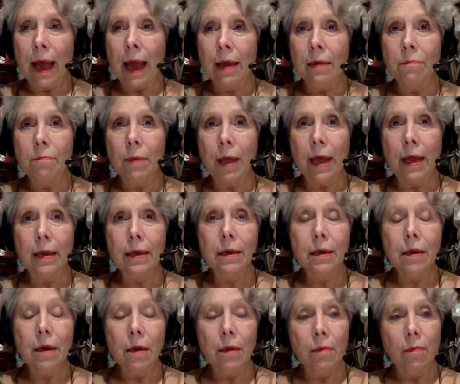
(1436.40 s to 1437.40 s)
and
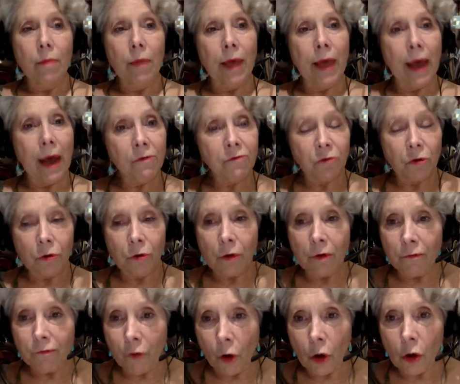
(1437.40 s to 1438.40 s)
men after
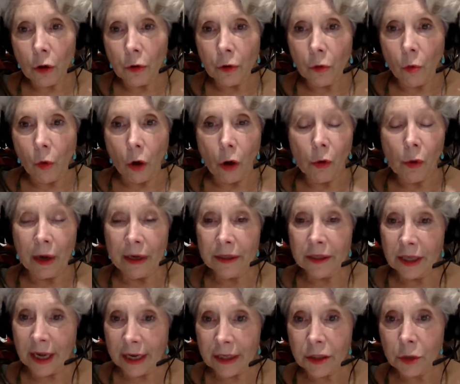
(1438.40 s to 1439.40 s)
the fall of the wall
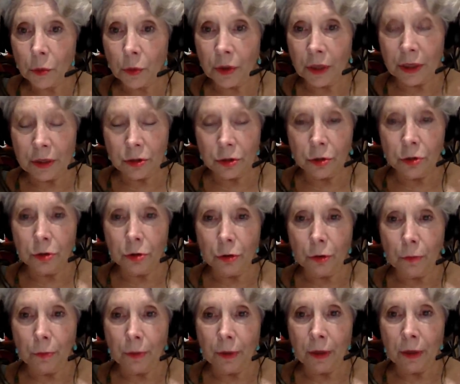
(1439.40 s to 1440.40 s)
had sex with Eastern
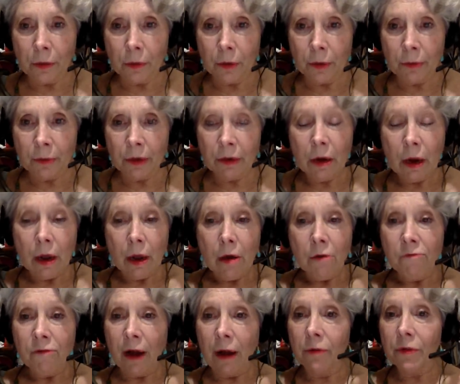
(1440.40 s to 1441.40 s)
European women
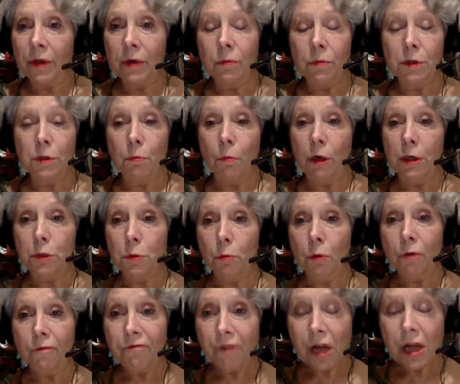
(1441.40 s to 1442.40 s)
found that it was much more